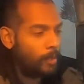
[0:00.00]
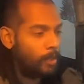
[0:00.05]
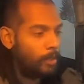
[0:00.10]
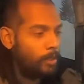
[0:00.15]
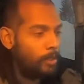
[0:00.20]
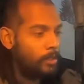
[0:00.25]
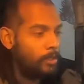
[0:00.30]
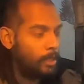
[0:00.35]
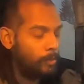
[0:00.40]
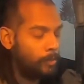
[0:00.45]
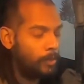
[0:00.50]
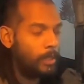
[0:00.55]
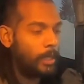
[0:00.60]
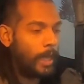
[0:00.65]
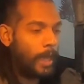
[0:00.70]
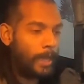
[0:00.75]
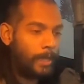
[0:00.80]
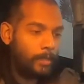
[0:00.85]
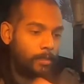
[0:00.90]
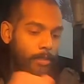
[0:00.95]
Something
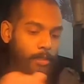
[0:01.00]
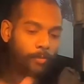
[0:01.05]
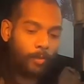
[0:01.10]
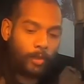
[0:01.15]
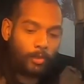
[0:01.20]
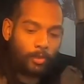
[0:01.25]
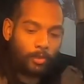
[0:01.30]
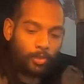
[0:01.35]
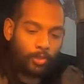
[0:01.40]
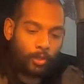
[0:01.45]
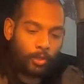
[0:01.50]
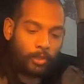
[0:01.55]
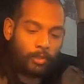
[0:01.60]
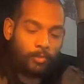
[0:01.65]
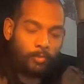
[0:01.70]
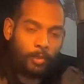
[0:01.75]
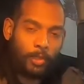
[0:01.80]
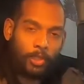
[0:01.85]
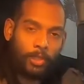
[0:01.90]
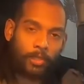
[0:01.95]
else about the
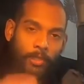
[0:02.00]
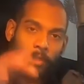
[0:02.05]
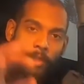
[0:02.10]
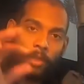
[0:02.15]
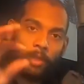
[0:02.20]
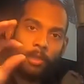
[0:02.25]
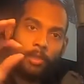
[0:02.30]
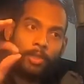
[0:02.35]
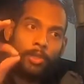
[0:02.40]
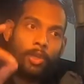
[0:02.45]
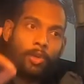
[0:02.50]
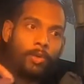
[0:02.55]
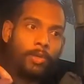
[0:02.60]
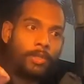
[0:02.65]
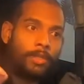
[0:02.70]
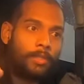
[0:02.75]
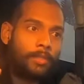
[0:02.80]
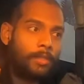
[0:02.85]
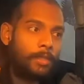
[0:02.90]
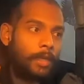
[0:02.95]
transmission that I
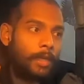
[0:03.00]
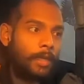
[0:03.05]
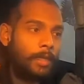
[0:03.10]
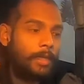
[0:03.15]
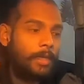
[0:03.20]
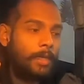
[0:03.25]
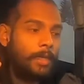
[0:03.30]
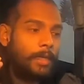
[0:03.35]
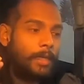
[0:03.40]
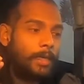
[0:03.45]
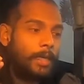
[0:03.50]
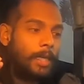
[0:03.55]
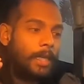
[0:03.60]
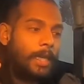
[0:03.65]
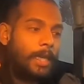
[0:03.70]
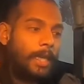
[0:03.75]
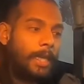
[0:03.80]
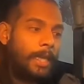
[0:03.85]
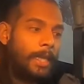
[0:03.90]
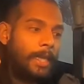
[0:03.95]
noticed is that
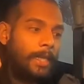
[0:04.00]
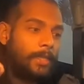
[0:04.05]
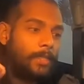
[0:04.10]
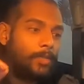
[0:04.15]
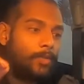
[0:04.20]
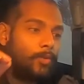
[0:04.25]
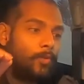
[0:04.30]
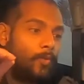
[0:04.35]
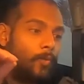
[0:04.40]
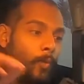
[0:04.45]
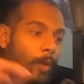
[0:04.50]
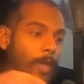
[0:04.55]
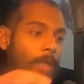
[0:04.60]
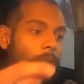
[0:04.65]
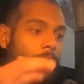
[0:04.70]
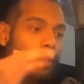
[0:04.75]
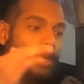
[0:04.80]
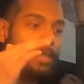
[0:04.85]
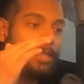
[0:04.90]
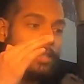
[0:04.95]
it
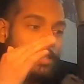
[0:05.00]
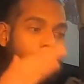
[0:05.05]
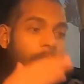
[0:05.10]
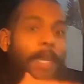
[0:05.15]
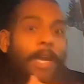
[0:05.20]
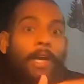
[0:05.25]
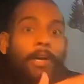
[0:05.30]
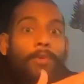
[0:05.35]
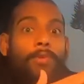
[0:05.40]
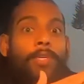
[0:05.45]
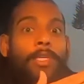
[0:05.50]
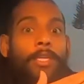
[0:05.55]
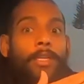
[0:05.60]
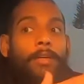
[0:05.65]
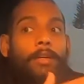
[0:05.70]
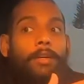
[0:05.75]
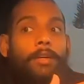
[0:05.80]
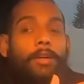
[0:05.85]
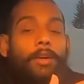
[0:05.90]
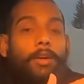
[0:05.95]
will down
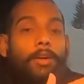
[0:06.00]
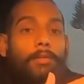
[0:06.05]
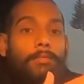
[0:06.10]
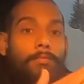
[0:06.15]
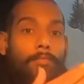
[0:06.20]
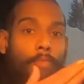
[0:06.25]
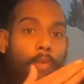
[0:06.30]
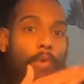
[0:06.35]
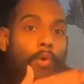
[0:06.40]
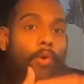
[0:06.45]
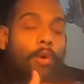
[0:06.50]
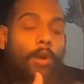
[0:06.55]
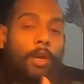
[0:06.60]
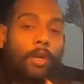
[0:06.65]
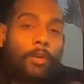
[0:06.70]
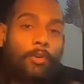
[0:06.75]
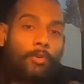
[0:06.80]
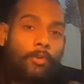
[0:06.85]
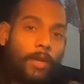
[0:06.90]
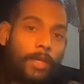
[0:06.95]
gear more
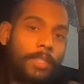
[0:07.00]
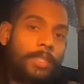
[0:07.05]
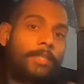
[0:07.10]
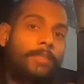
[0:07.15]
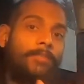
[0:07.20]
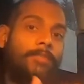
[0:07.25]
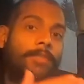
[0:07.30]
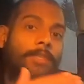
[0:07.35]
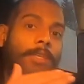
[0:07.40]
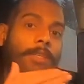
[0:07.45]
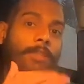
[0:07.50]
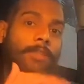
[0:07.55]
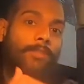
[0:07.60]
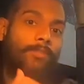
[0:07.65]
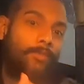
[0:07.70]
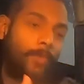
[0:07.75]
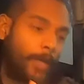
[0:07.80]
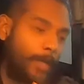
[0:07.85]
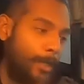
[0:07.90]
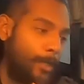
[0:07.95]
aggressively than
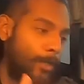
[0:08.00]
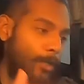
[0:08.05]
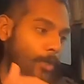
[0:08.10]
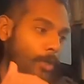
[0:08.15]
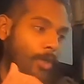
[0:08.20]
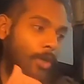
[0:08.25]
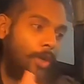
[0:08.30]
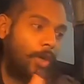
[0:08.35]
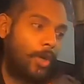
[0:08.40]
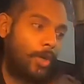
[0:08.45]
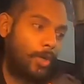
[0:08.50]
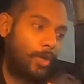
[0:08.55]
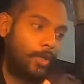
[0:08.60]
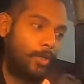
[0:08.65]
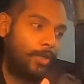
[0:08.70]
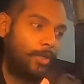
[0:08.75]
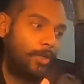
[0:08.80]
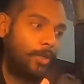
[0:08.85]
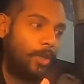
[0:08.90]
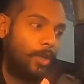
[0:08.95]
regular cars,